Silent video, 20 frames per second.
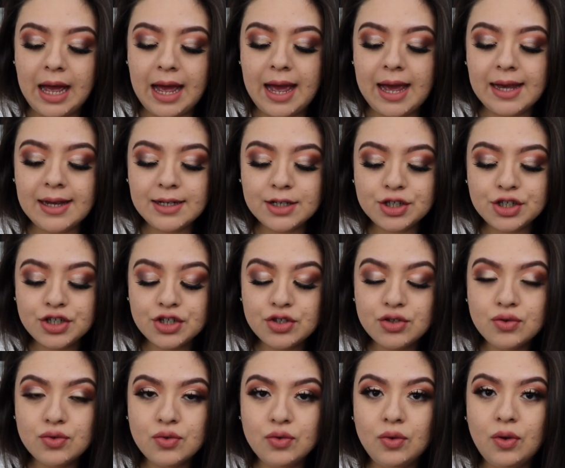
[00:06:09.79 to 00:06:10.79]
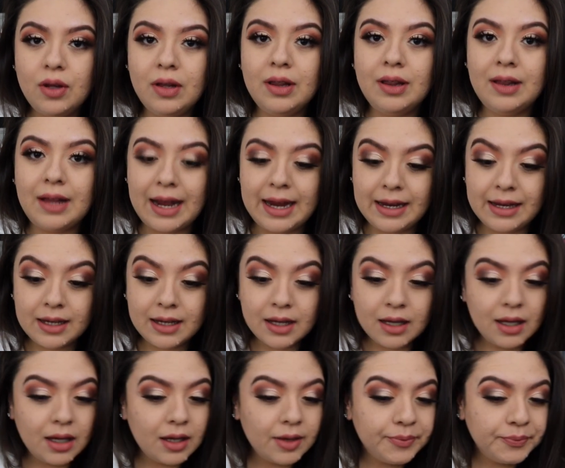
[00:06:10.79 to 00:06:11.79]
I do like
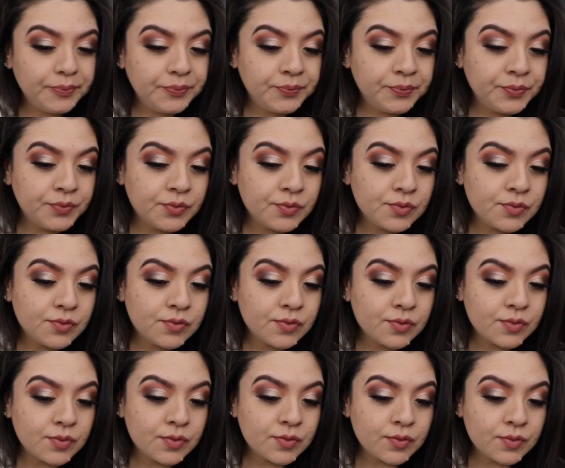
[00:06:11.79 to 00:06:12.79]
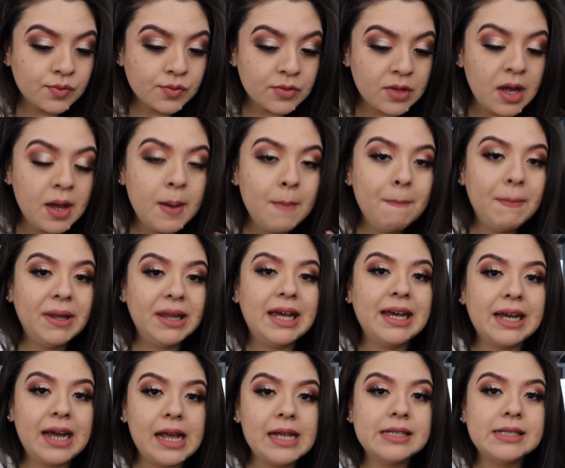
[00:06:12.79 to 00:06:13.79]
it, but
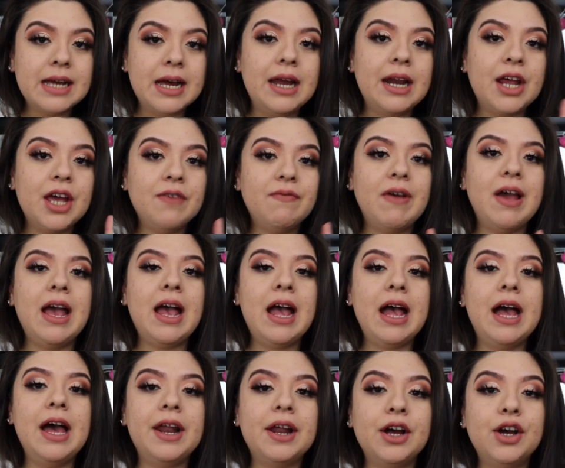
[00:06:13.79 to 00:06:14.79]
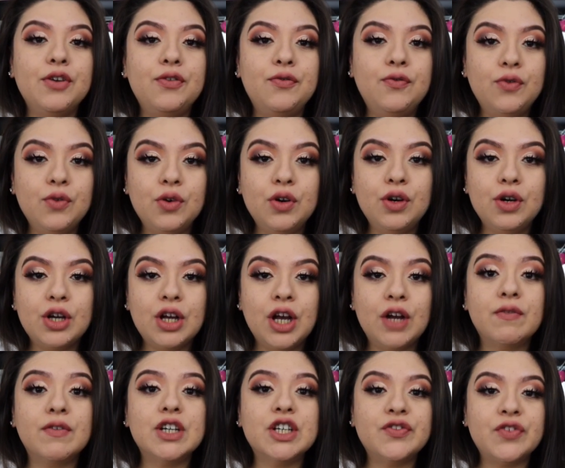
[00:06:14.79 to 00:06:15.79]
like I said, if I had a full
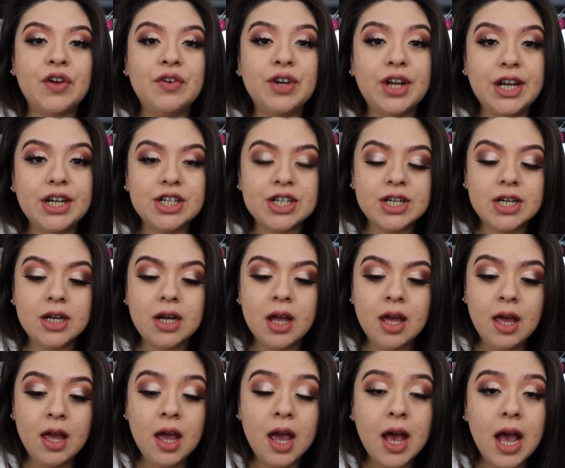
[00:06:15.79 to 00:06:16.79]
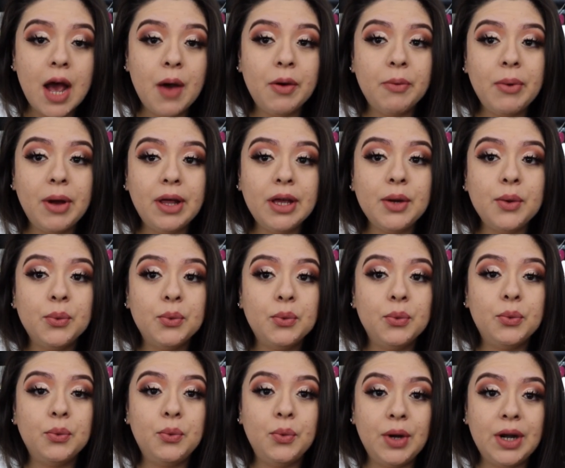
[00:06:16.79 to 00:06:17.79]
coverage foundation, I would probably
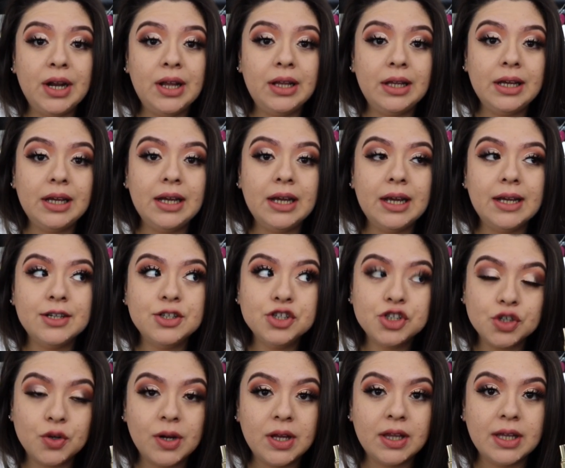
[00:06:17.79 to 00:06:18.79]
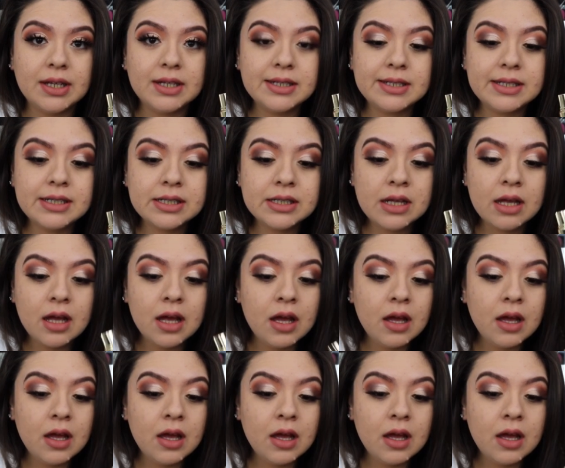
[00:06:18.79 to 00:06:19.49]
really enjoy this